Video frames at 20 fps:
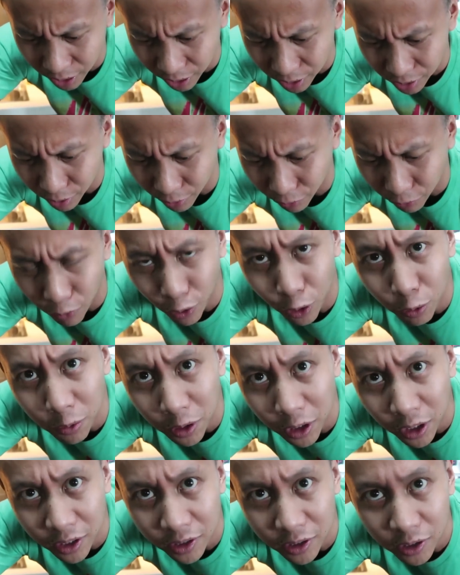touch the
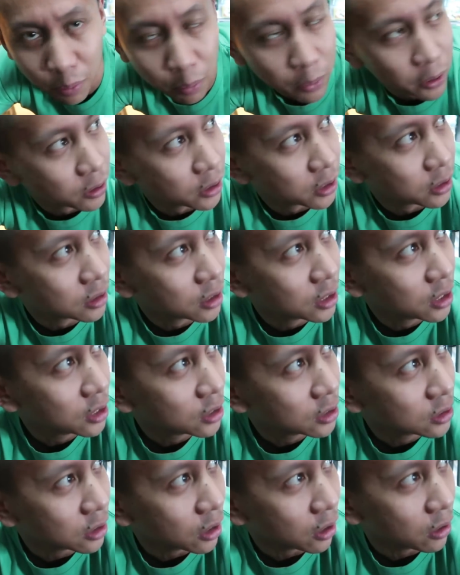formula and spill.
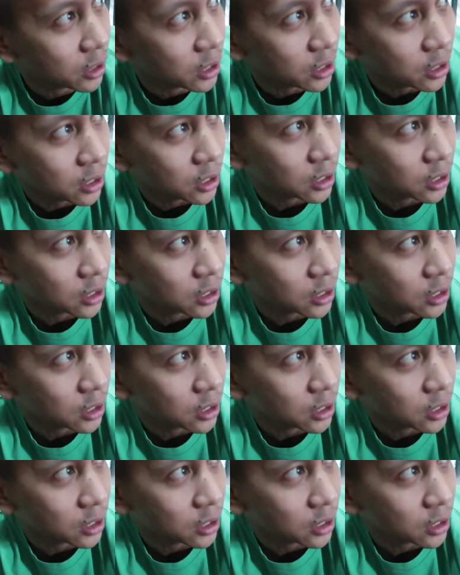Sorry.